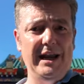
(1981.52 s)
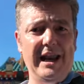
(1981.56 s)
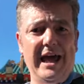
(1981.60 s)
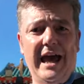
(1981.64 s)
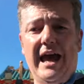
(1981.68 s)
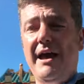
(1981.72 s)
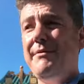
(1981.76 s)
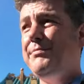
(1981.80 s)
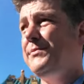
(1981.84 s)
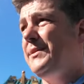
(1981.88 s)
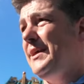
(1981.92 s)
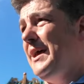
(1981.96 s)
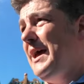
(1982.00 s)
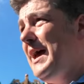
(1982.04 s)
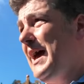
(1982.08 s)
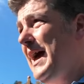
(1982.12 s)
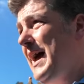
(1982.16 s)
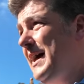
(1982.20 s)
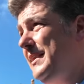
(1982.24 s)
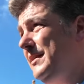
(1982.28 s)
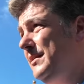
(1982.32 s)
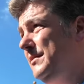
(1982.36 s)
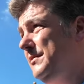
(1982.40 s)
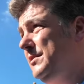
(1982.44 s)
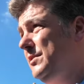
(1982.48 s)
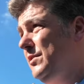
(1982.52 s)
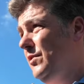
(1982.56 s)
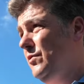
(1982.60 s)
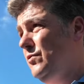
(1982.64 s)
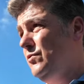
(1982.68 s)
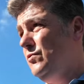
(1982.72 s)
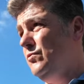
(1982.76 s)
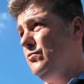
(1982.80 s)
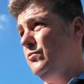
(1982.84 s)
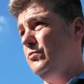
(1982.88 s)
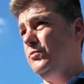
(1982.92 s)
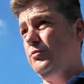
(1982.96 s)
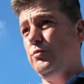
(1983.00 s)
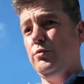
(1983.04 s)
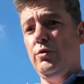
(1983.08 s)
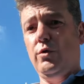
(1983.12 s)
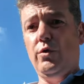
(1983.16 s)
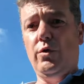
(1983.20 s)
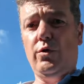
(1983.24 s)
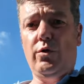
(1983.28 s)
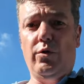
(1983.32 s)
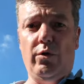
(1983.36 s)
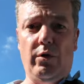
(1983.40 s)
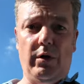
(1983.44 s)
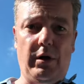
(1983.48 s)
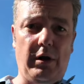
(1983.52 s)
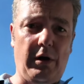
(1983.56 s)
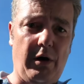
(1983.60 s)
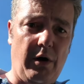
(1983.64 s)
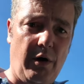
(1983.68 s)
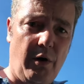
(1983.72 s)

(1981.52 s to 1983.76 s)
left and a gold wall